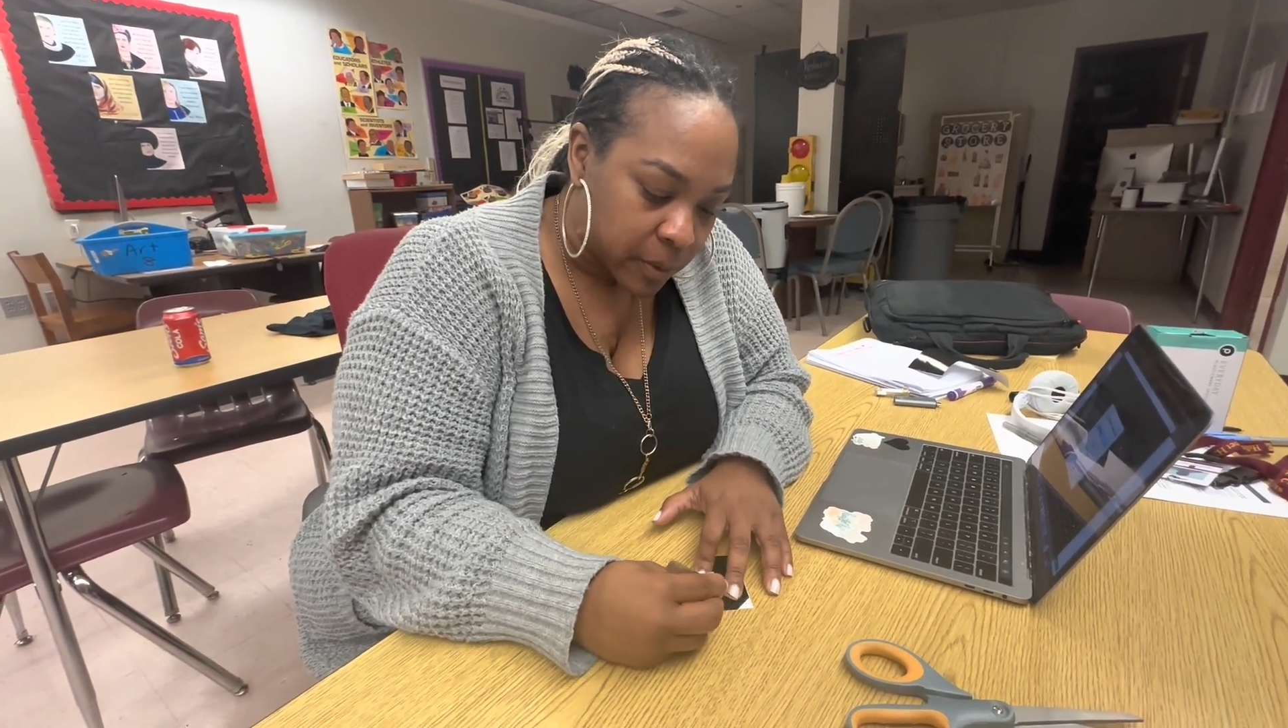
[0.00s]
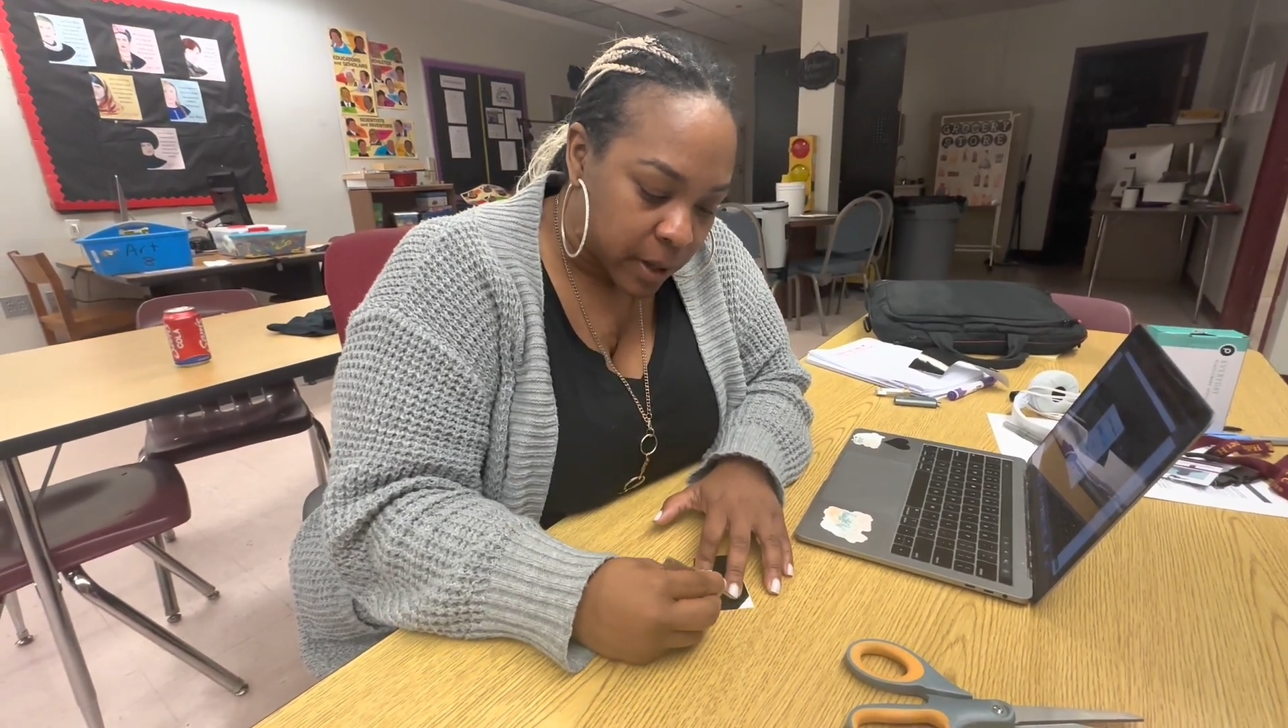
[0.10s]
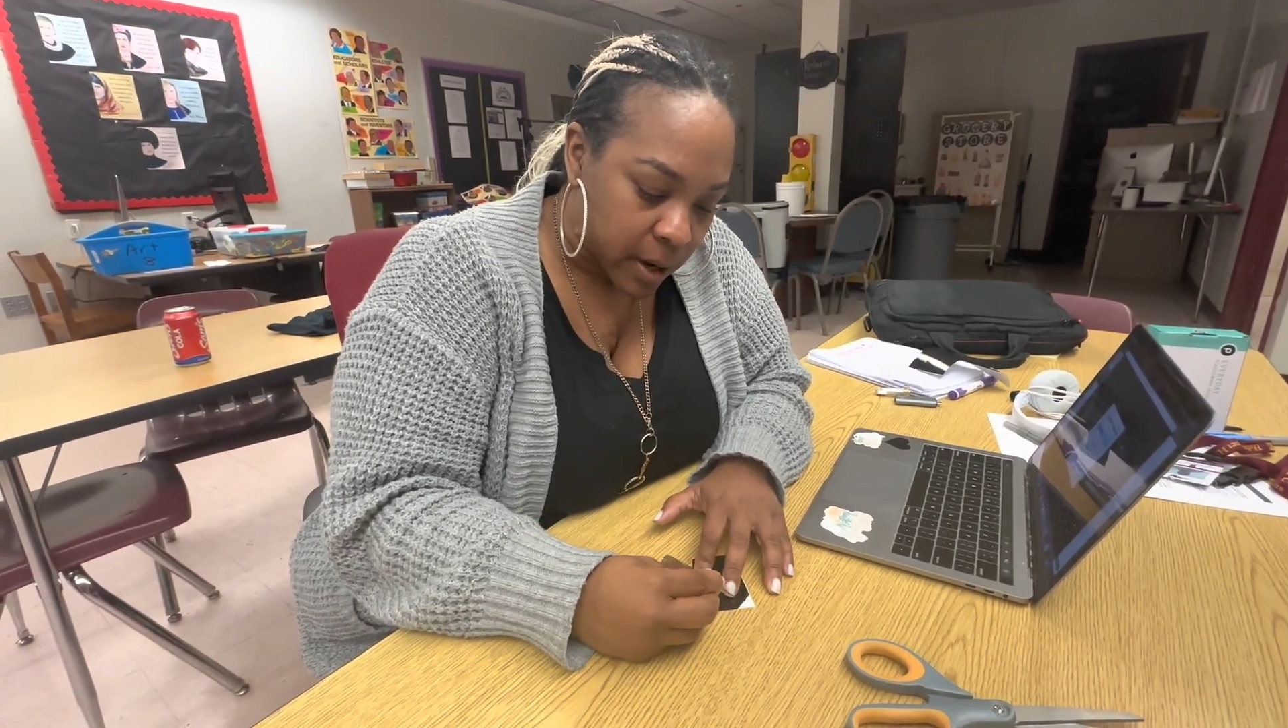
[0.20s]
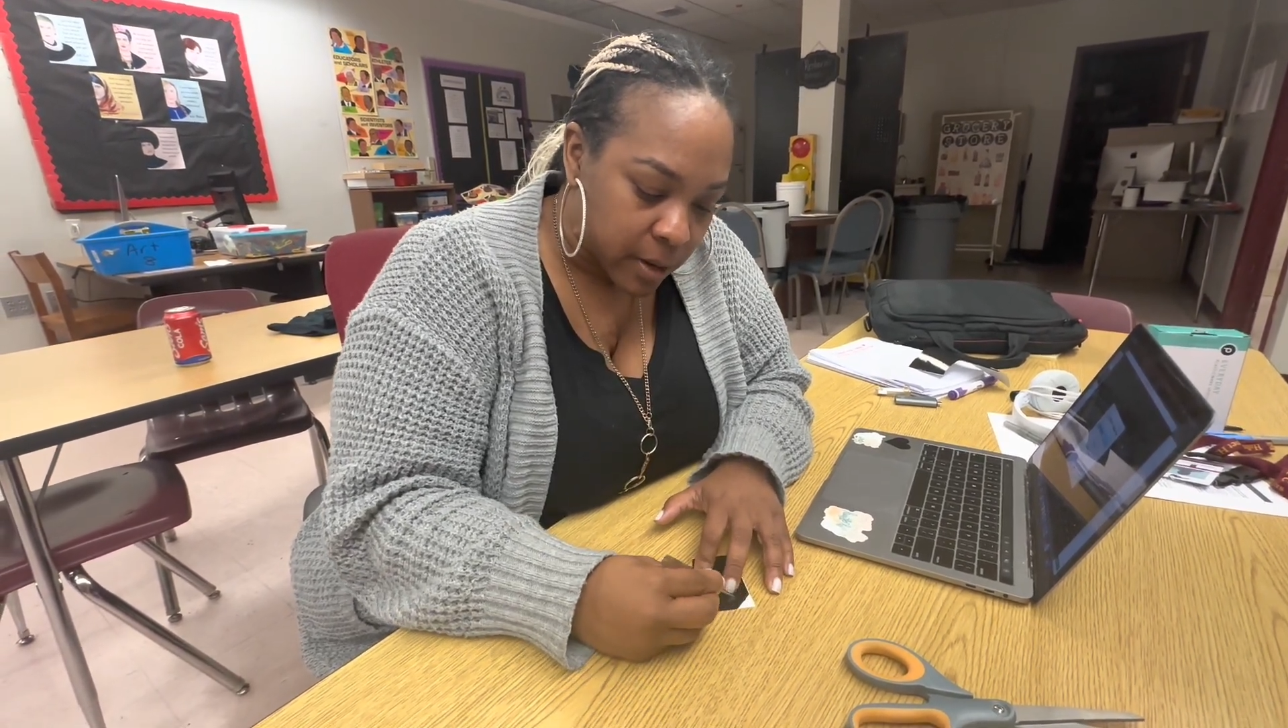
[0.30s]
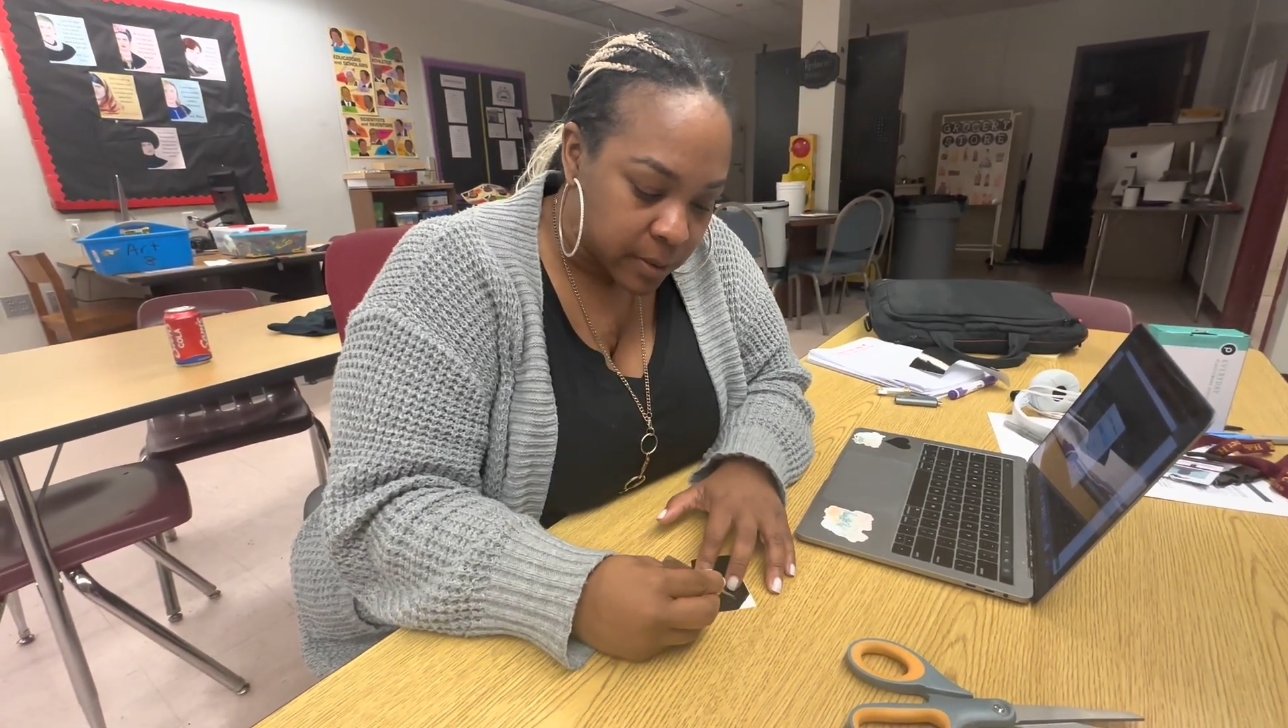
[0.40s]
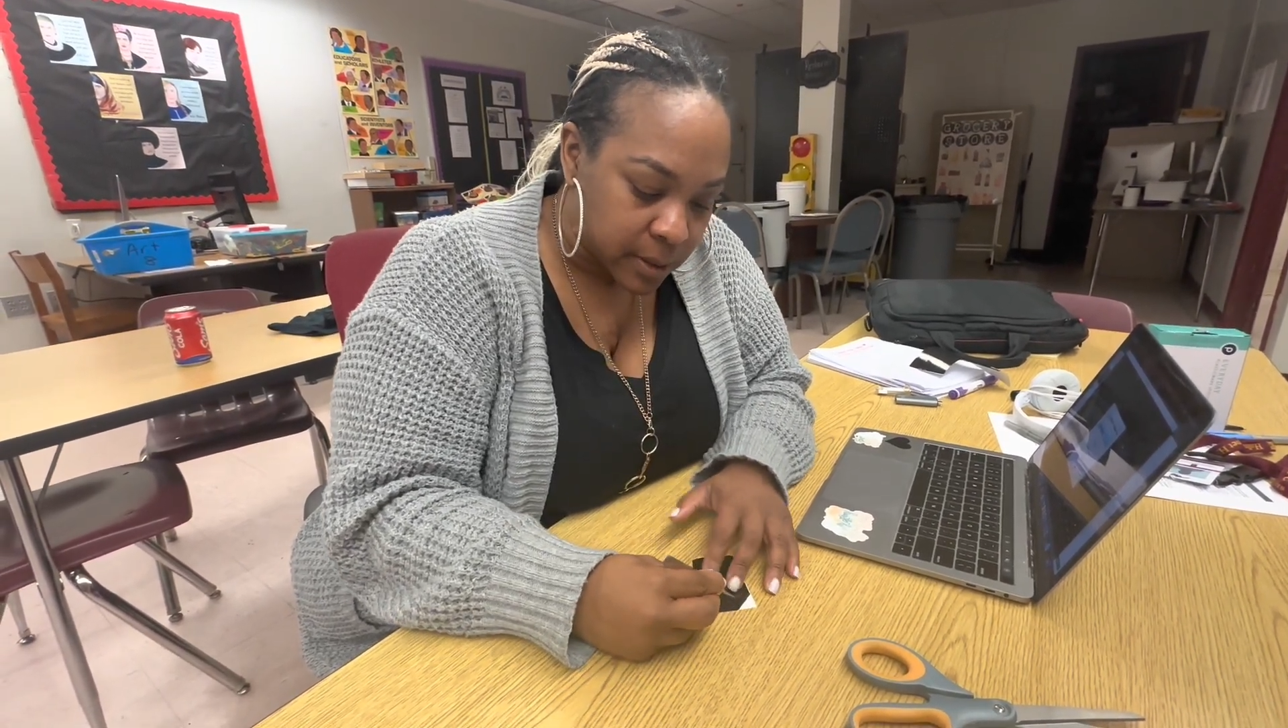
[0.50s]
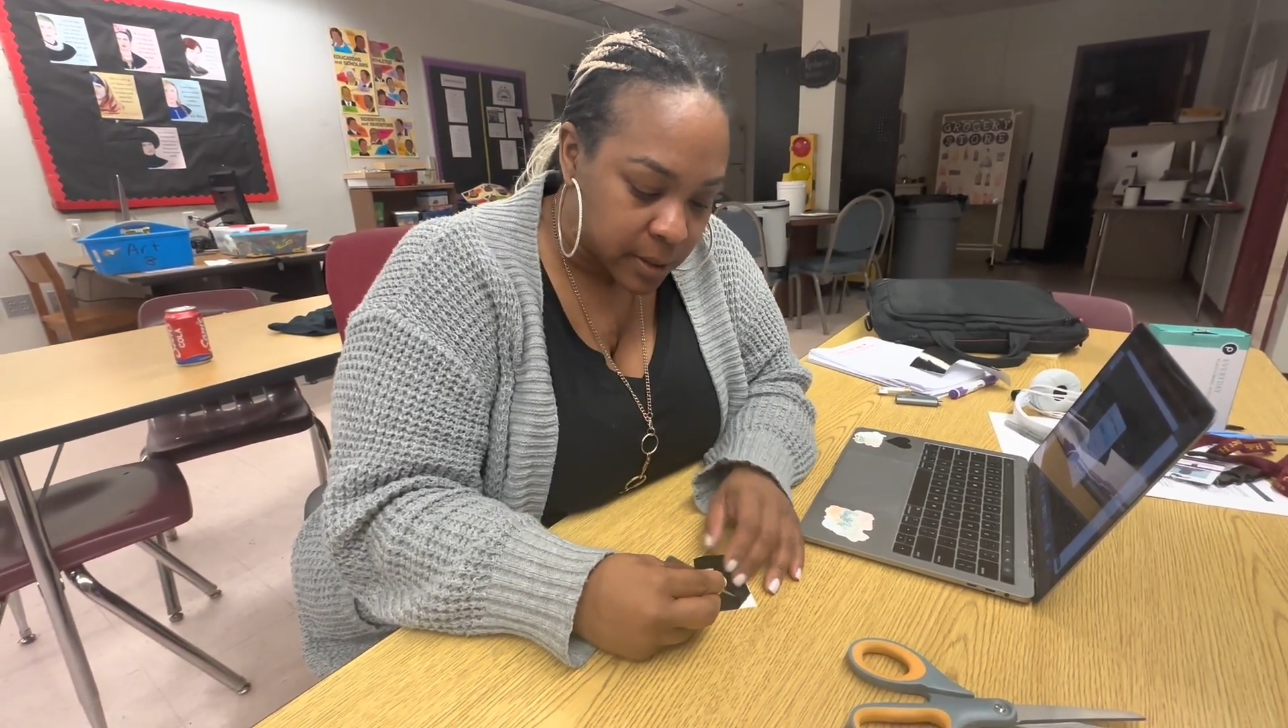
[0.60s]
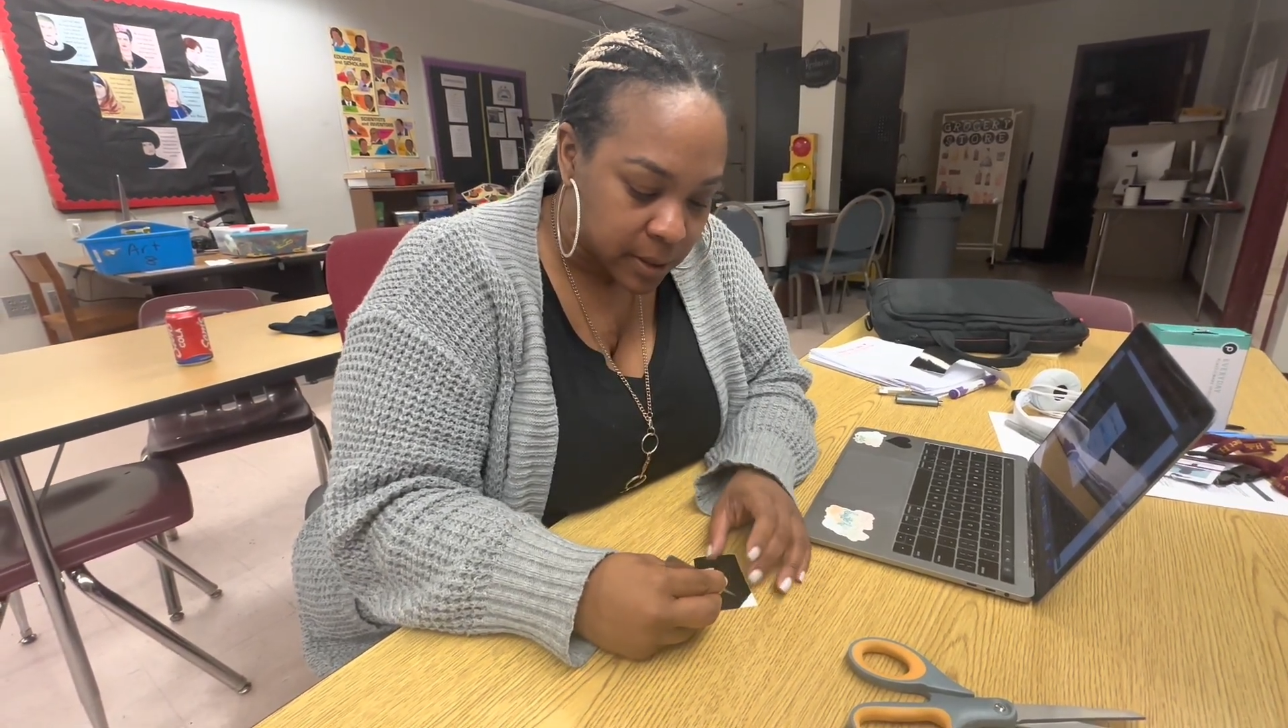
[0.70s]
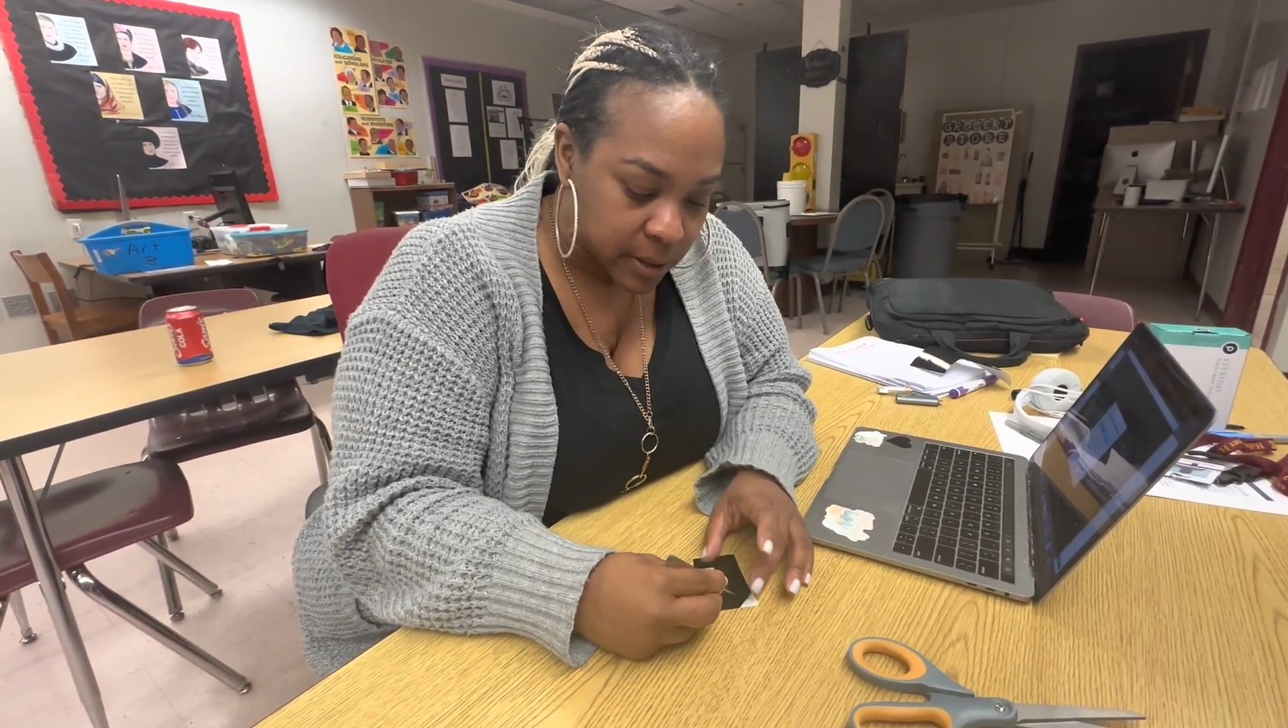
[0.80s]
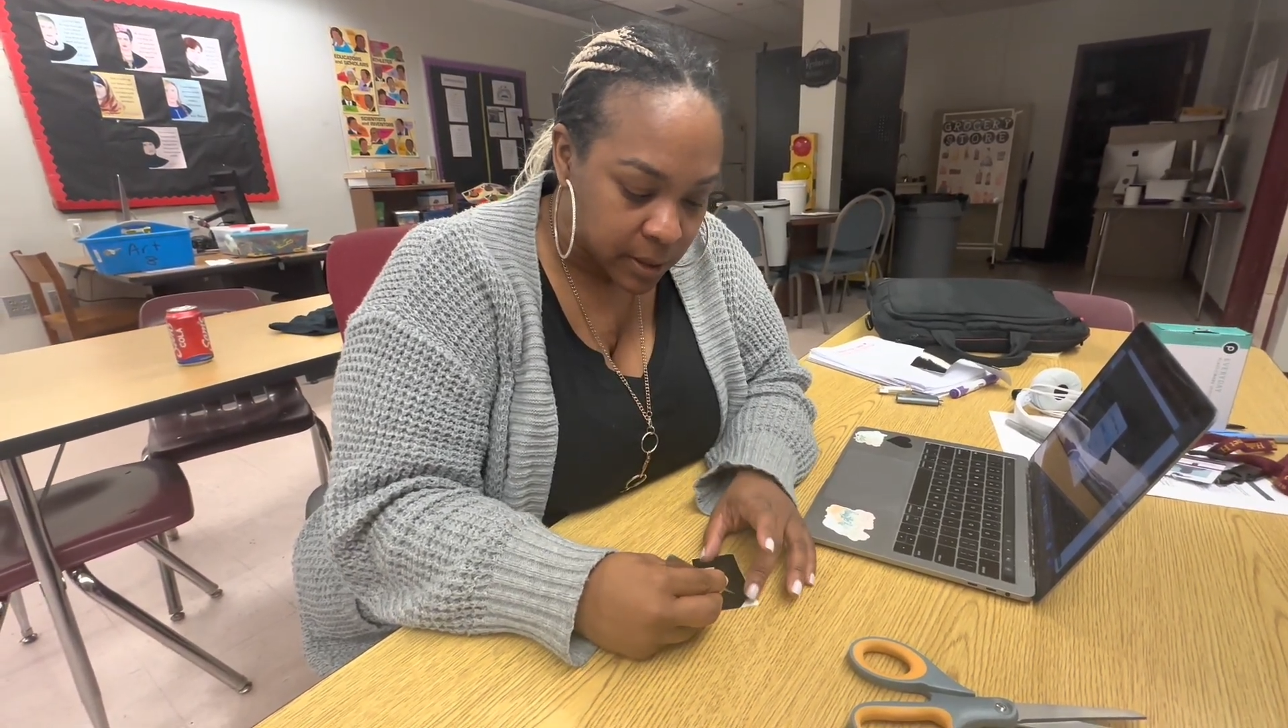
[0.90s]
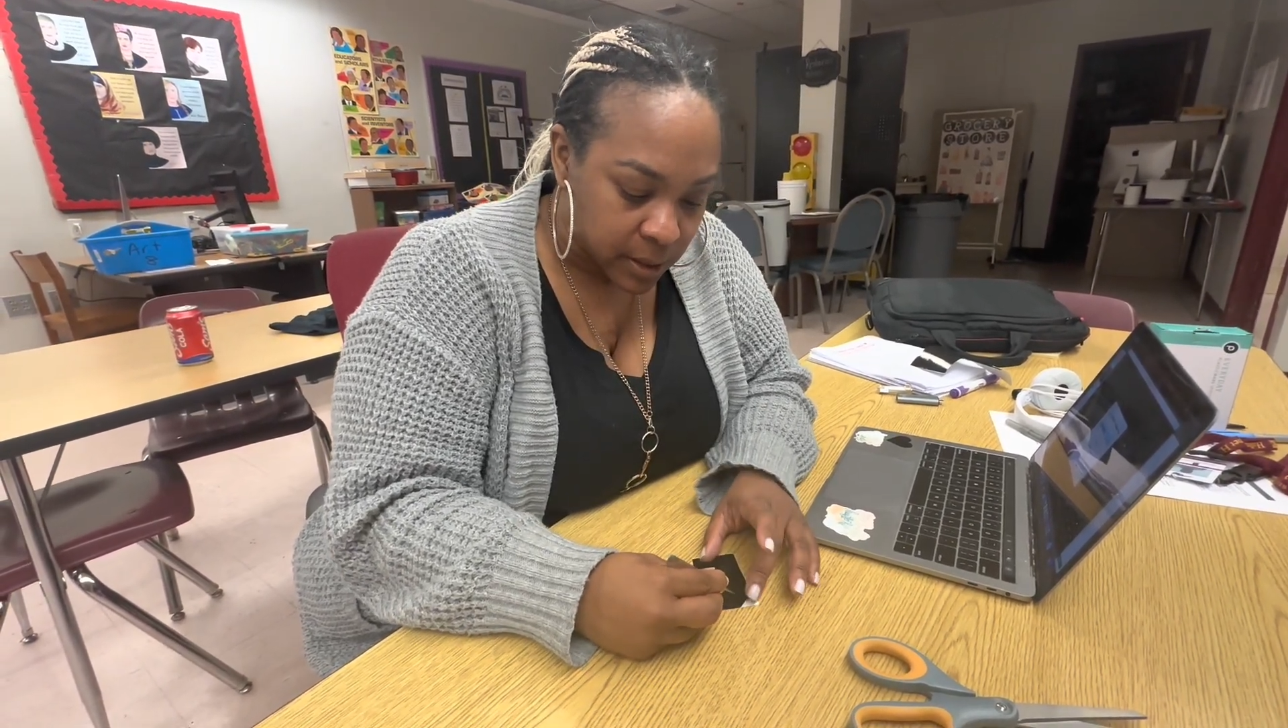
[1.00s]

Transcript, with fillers: Warehouse.